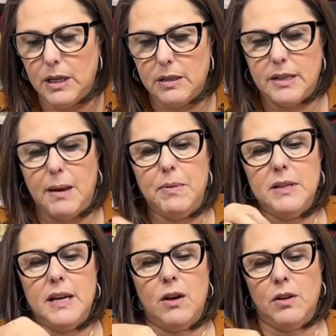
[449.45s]
tape it
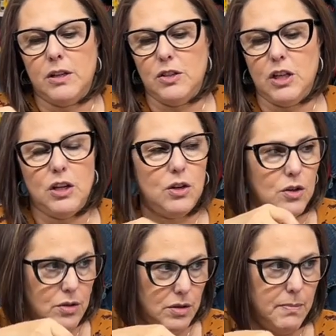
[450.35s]
down onto
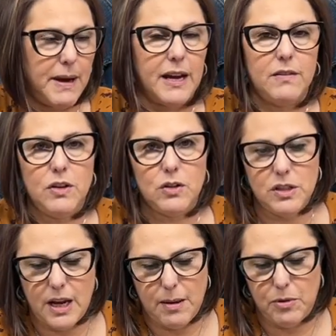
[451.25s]
your the back of your
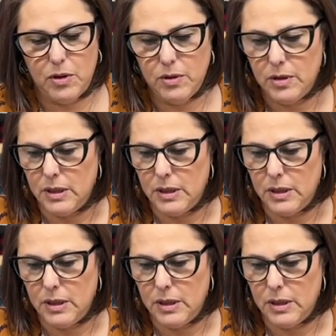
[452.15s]
table